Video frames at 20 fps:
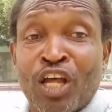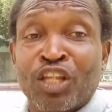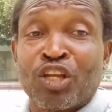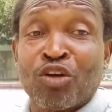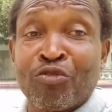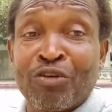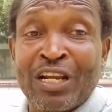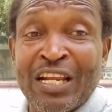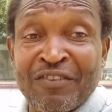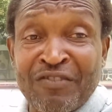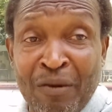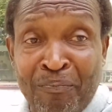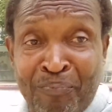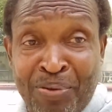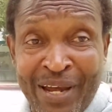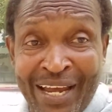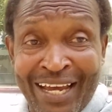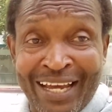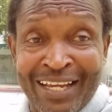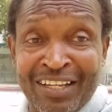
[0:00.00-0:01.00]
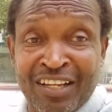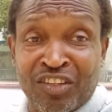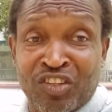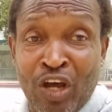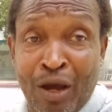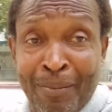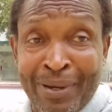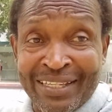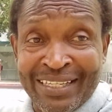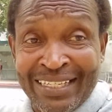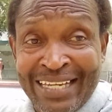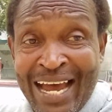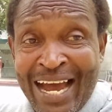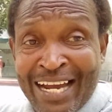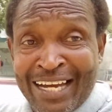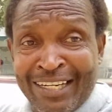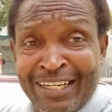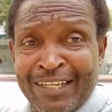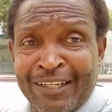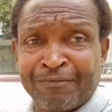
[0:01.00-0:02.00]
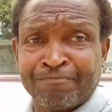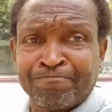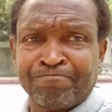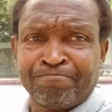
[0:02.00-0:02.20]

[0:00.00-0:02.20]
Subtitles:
to relieve the pain, the torment, and agony.